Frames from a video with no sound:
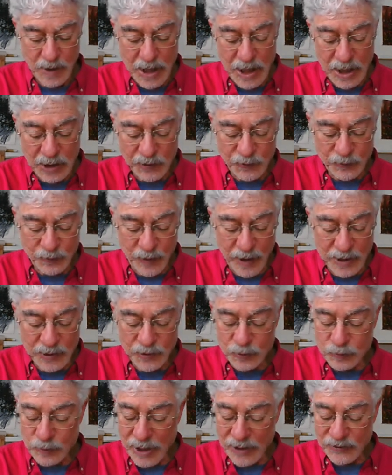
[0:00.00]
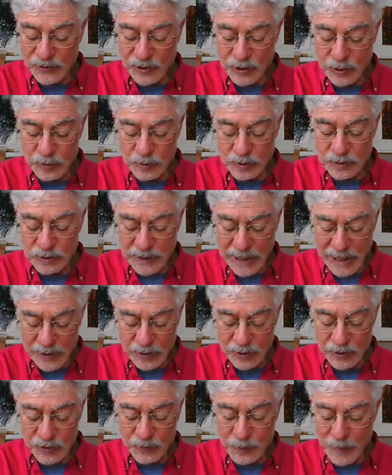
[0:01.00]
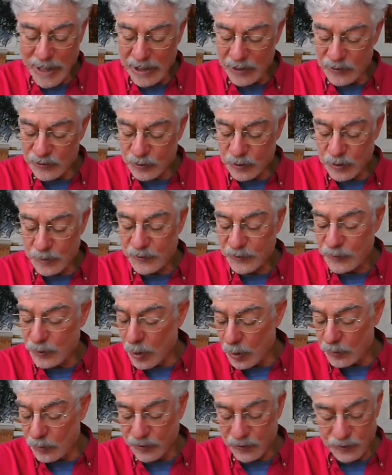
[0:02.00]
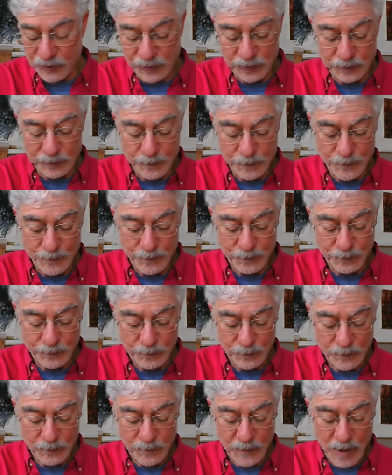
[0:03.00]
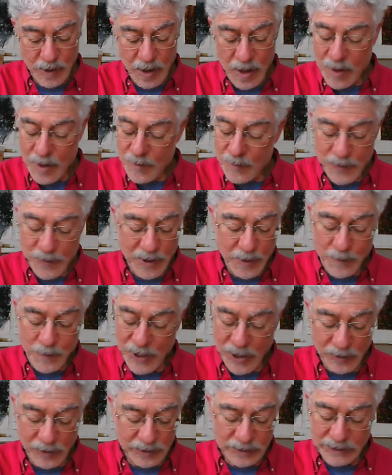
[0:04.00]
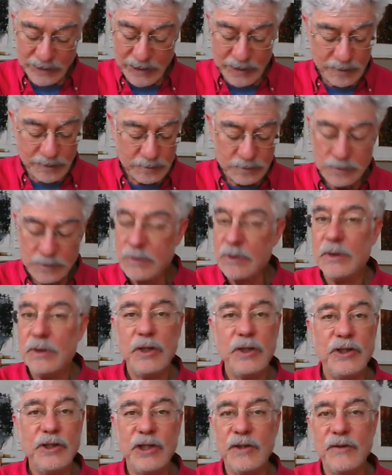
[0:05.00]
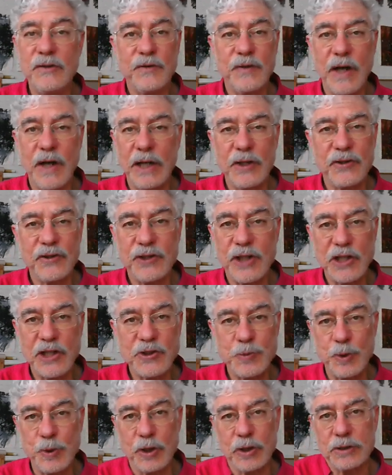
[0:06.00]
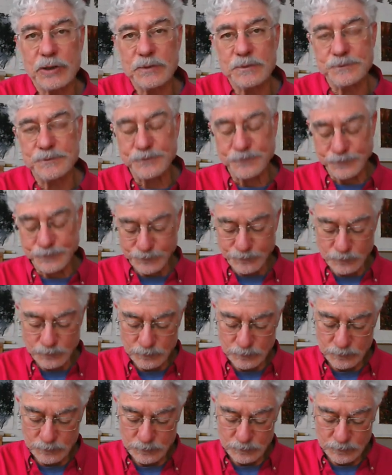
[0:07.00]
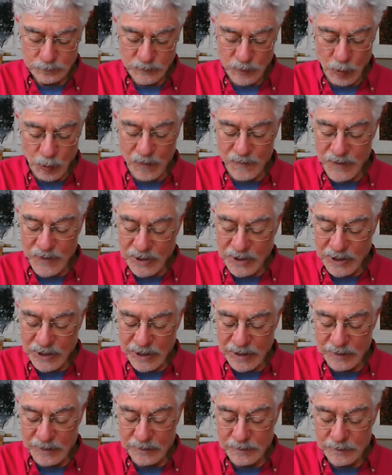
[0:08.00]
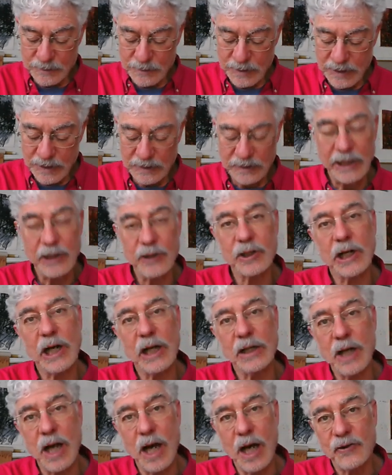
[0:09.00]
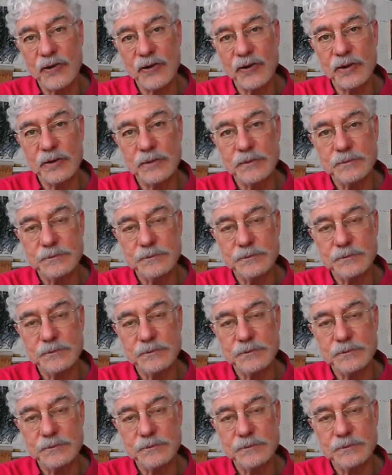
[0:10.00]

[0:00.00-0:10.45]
his friends rescued letters, manuscripts, notes, but apparently didn't find a sketchbook. Or if they did, it later got lost.